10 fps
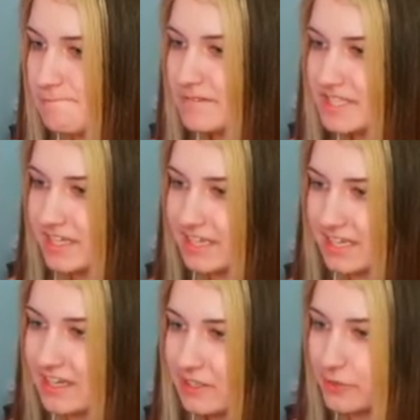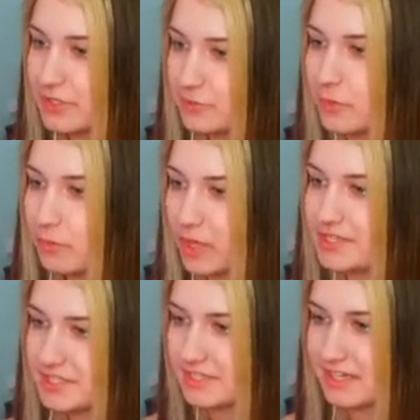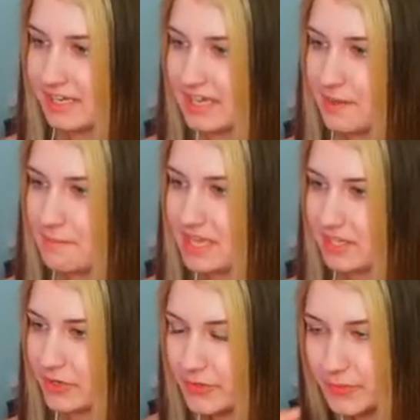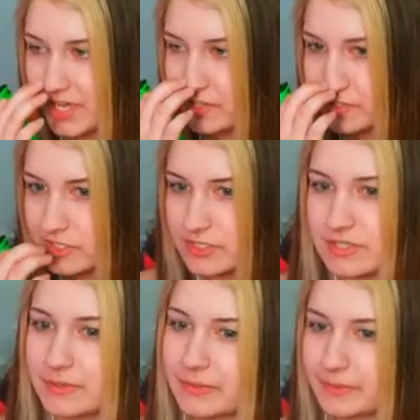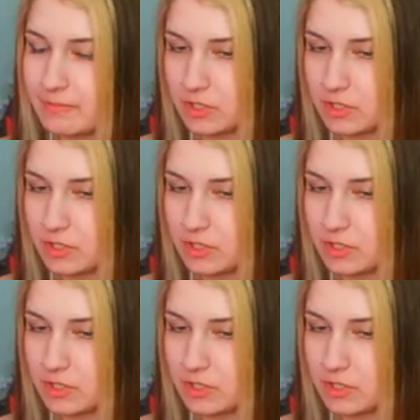See, I can't- I can only roll once, and then I can't make it all the way. So I'm a